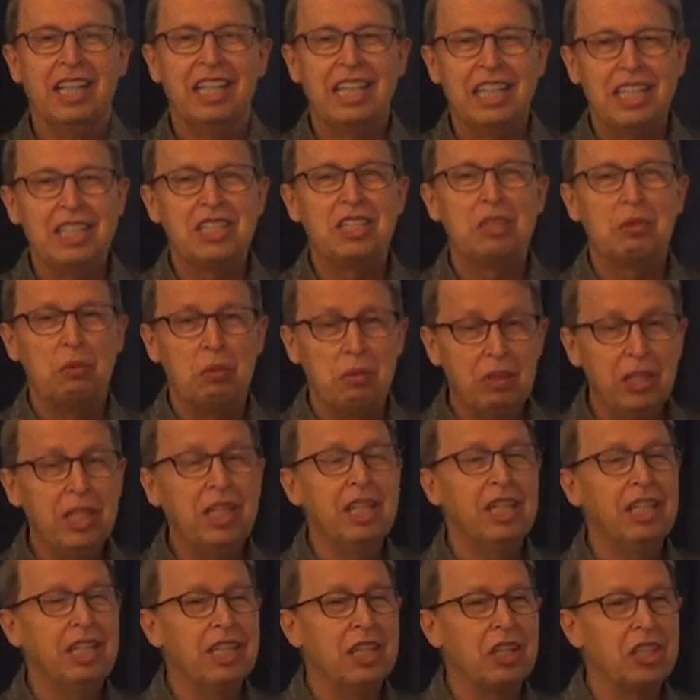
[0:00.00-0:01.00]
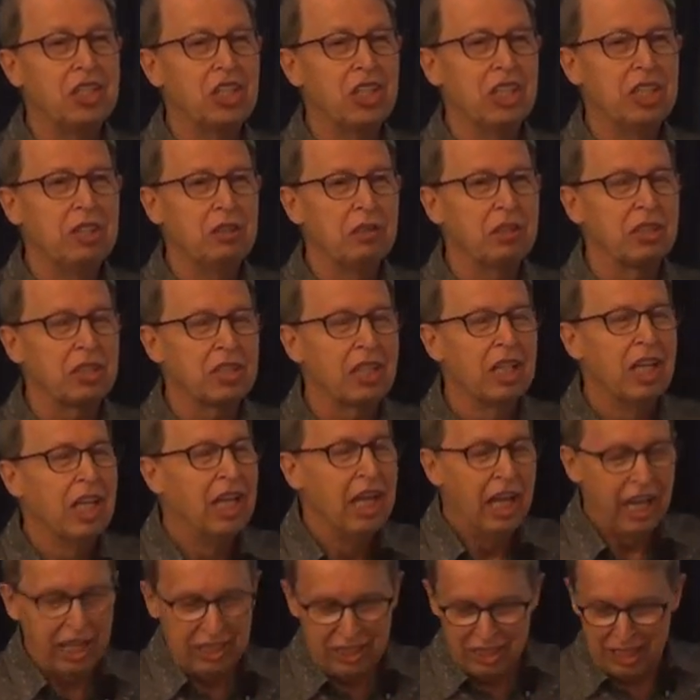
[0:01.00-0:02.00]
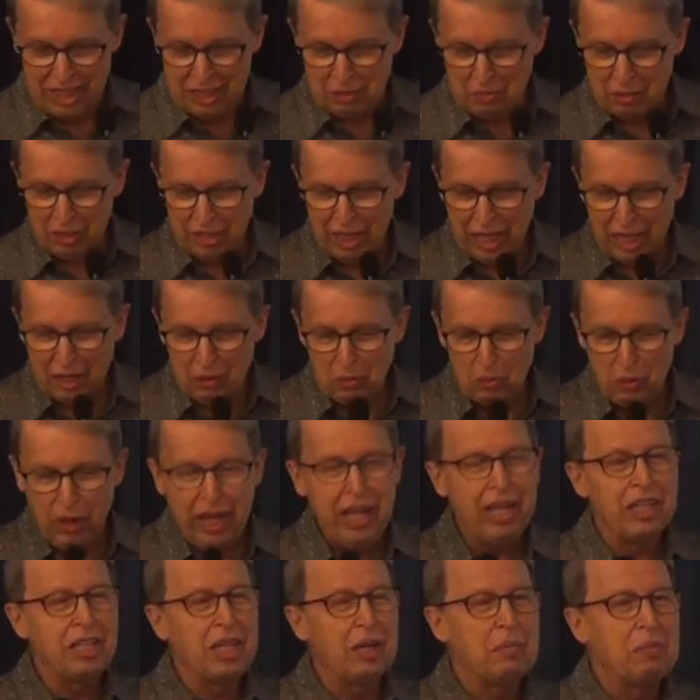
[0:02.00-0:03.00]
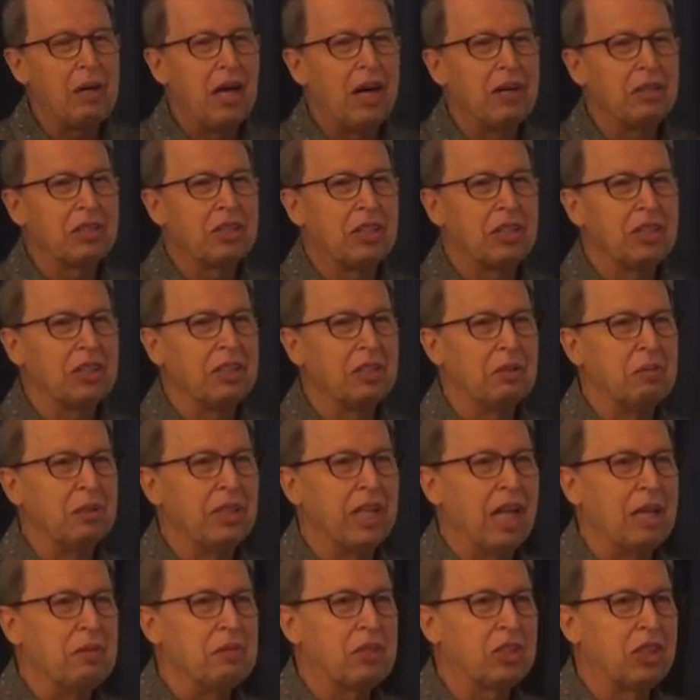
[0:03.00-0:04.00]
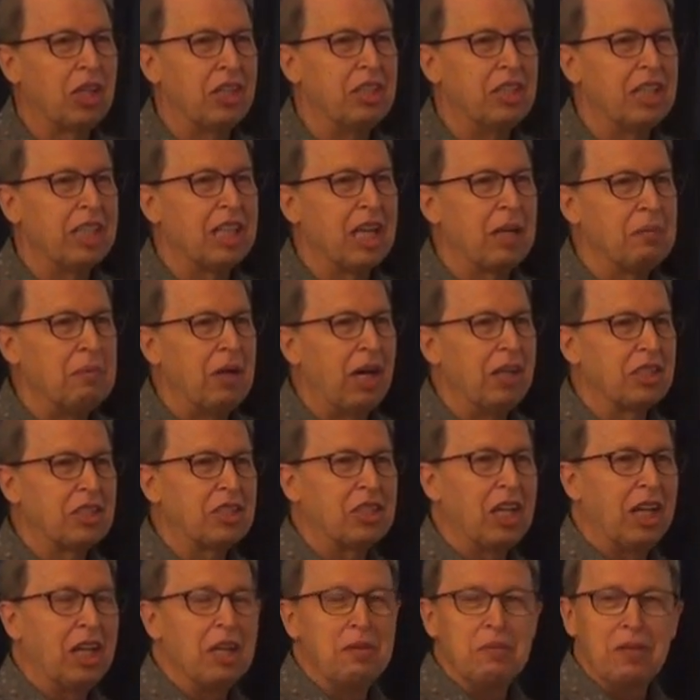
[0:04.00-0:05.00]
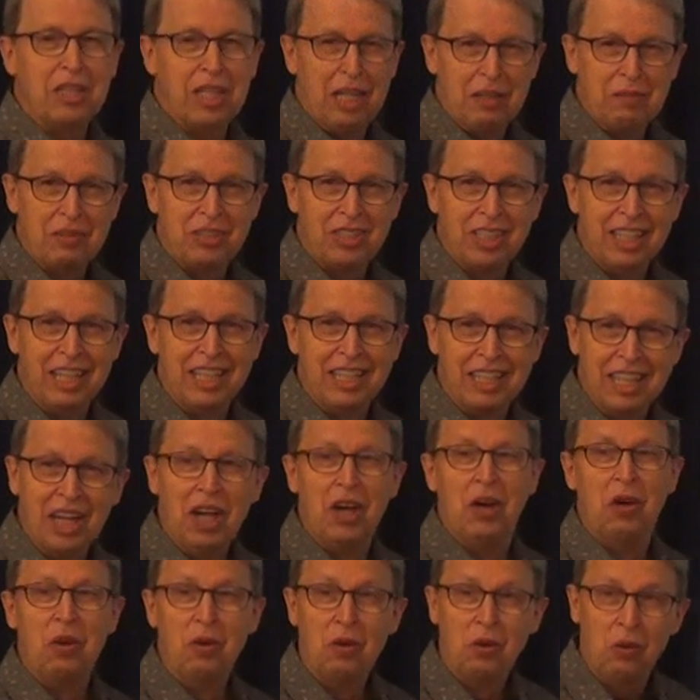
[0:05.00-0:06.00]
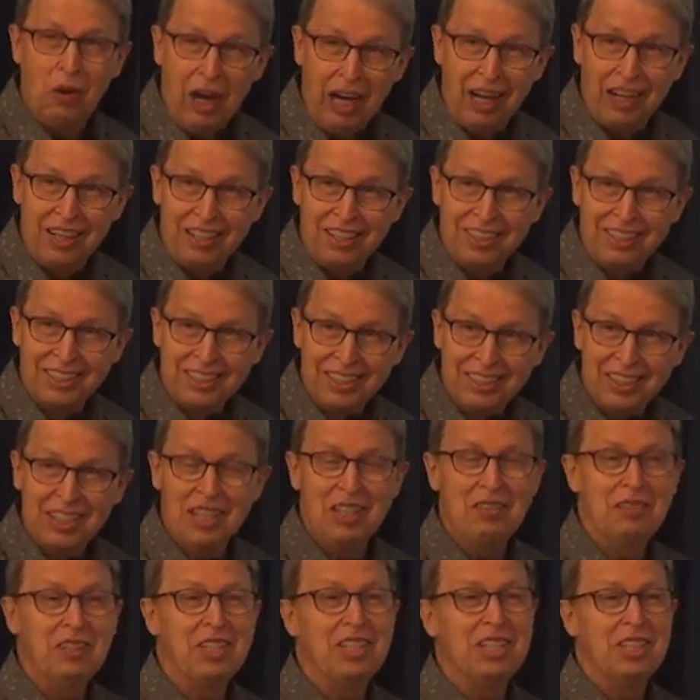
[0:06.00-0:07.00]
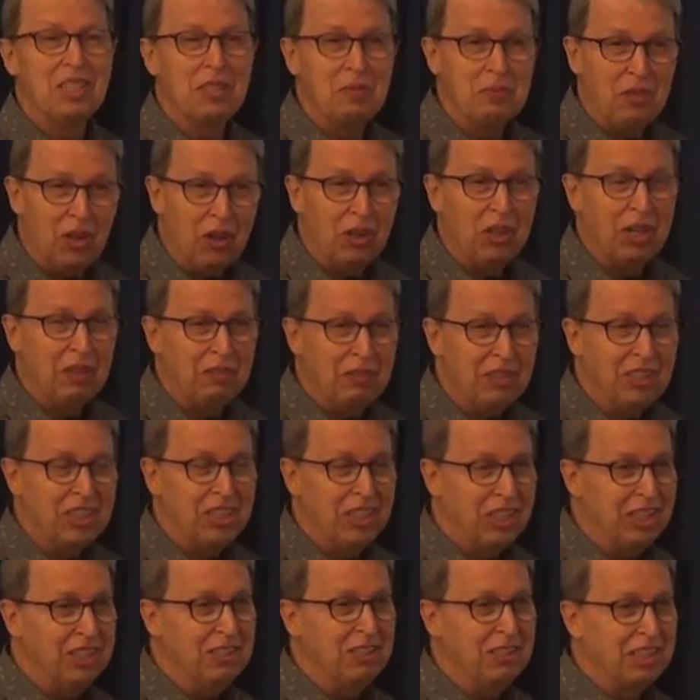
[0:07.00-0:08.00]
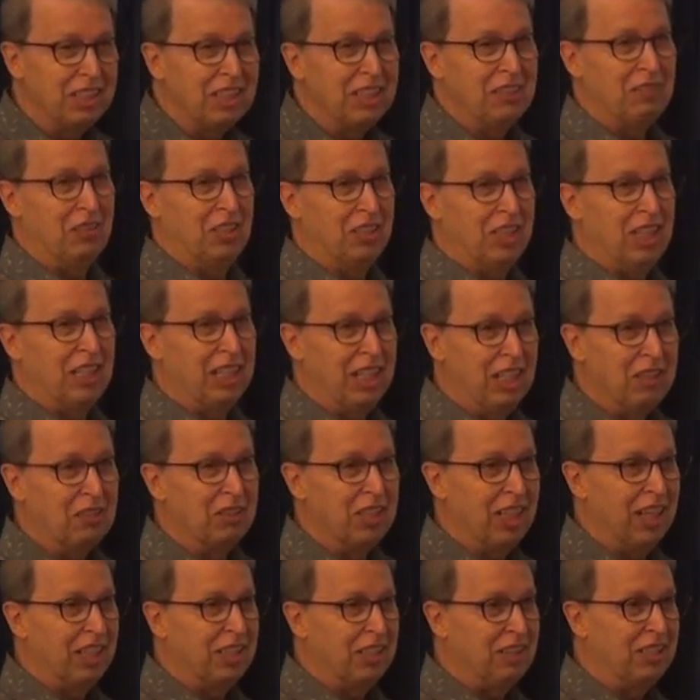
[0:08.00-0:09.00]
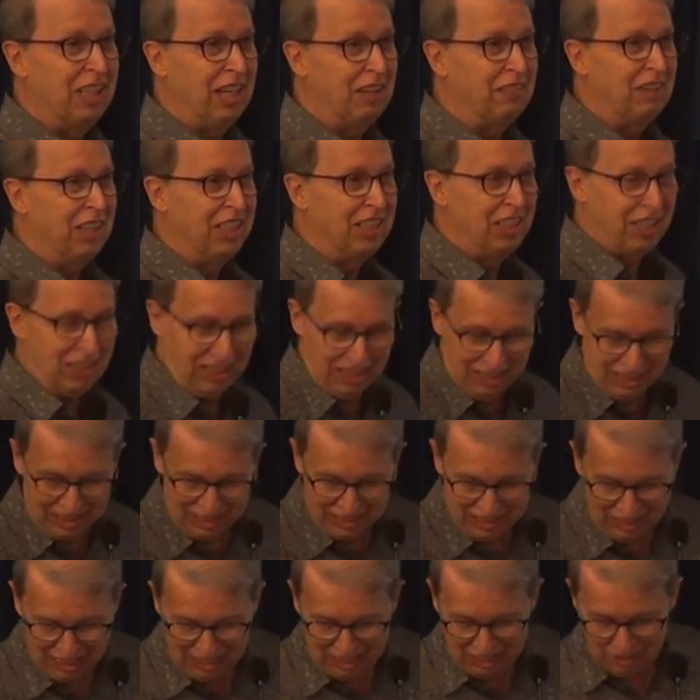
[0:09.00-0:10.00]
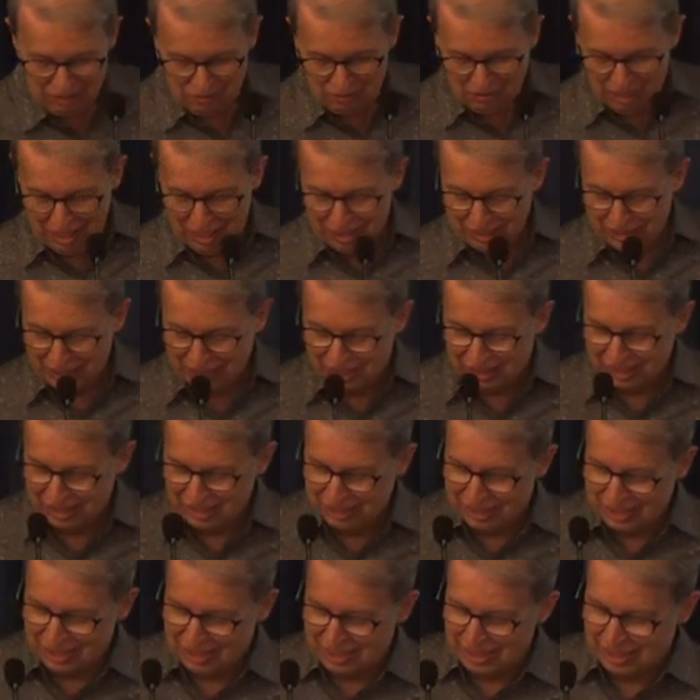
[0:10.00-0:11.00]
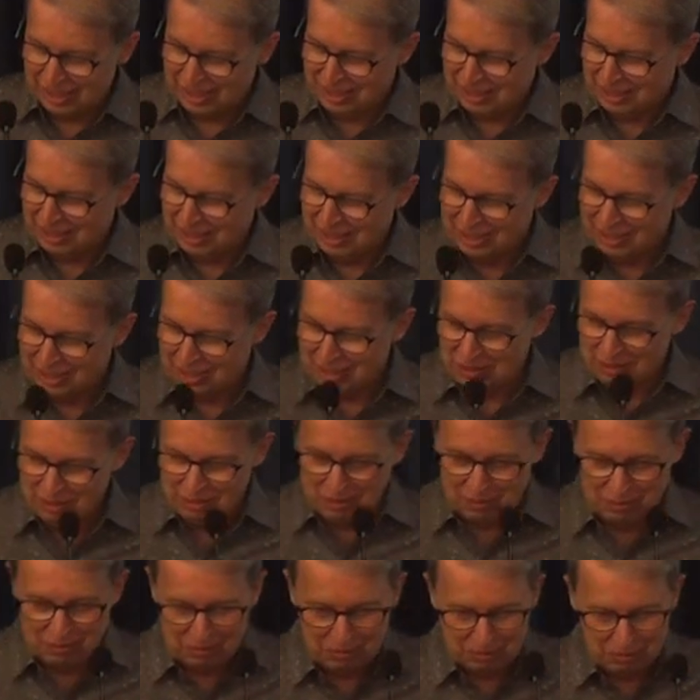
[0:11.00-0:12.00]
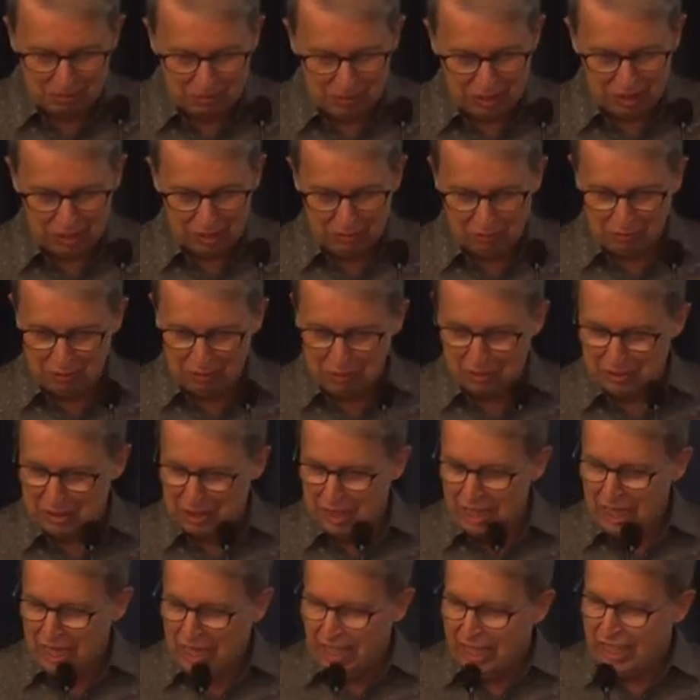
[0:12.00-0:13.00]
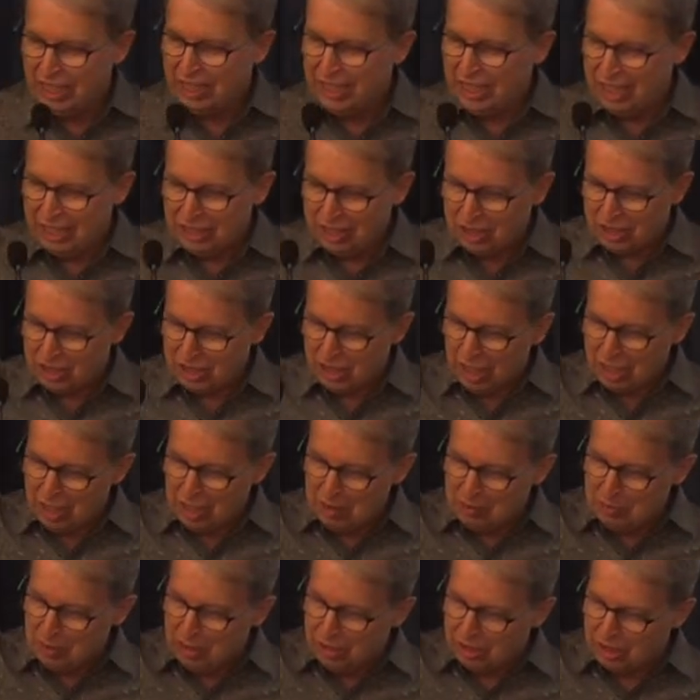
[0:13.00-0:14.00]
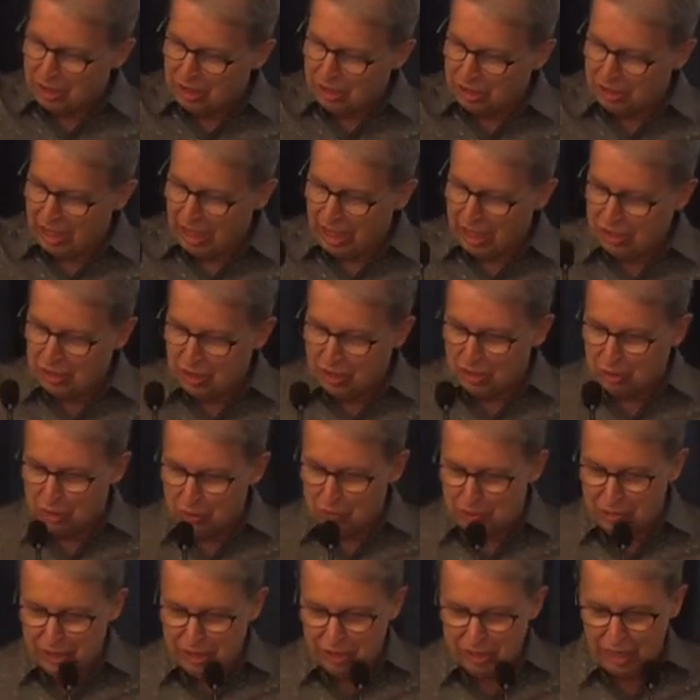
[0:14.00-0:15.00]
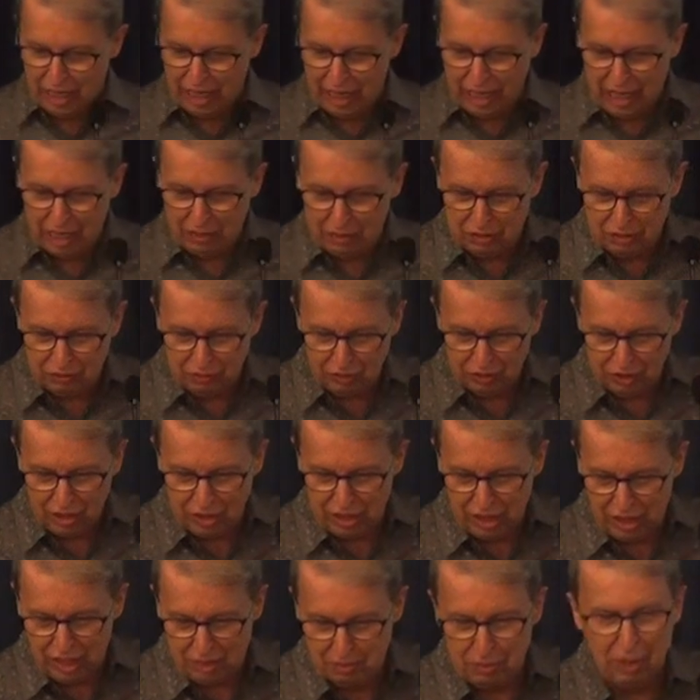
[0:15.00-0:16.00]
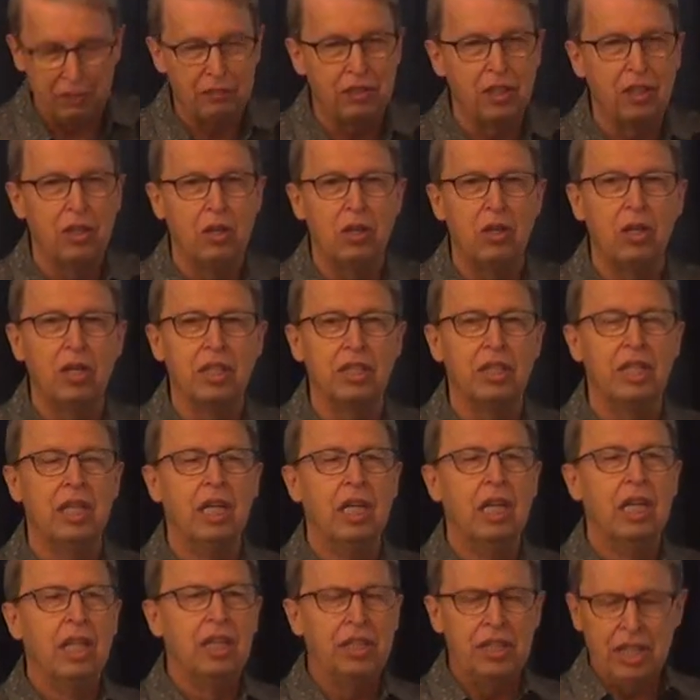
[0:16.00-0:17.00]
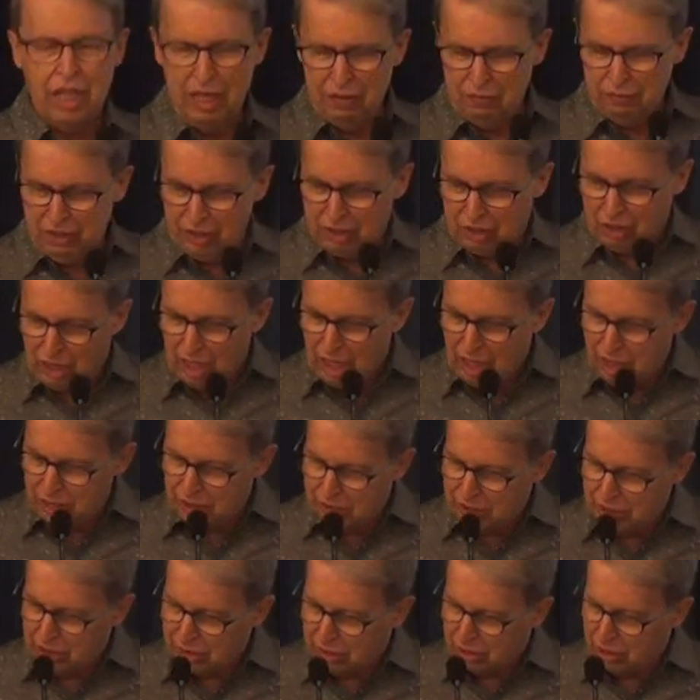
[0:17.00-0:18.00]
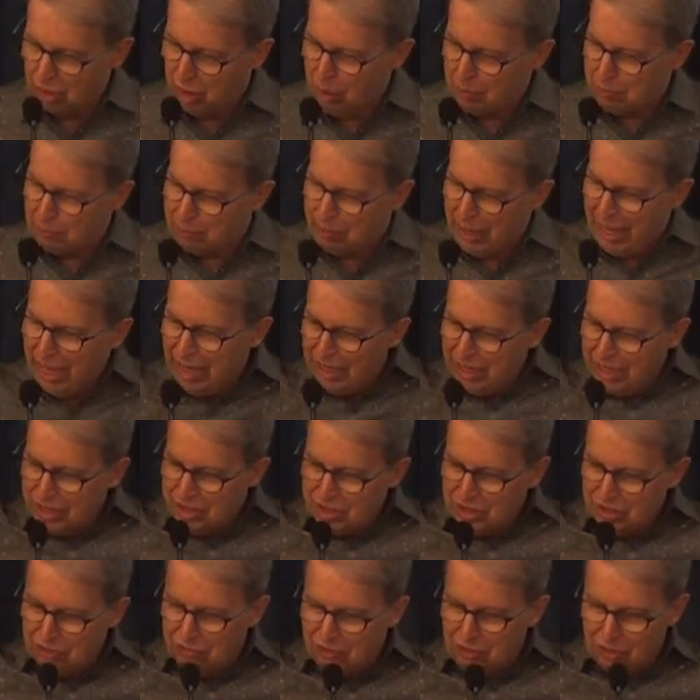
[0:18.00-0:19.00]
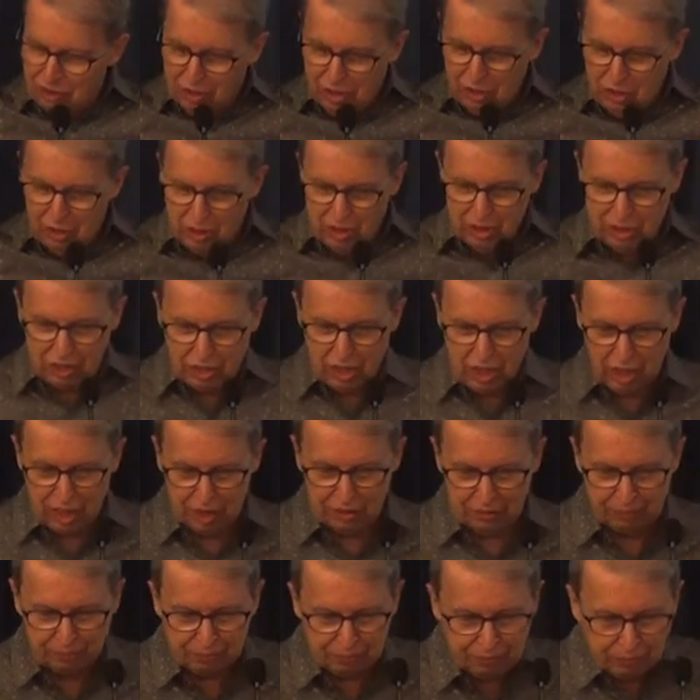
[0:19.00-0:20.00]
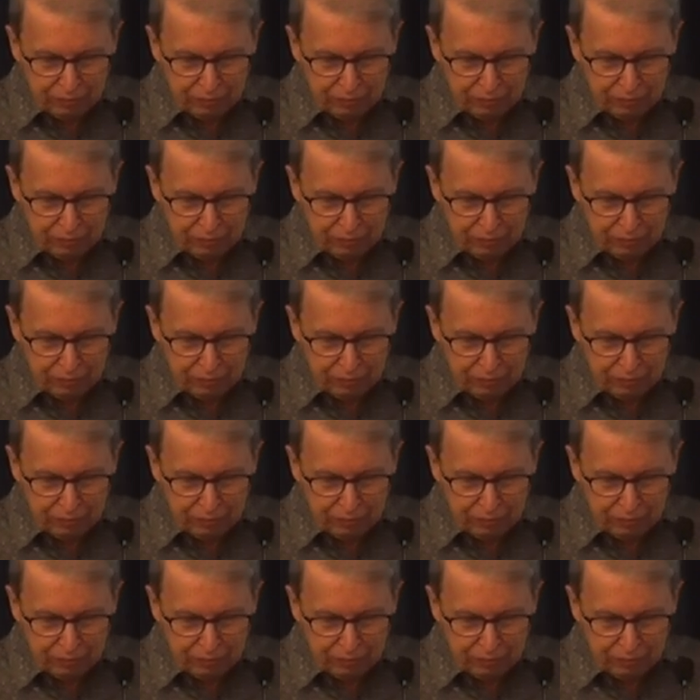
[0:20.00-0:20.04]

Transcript: he's really a genius. And then when I read about, uh, when I'm studying about Solomon, I'm saying, wow, Solomon is more of a genius even than Leonardo da Vinci. Wow, this is, this is uh, so wonderful. And then Solomon decided to build a house for the name of the Lord. David called it a palace for the Lord God.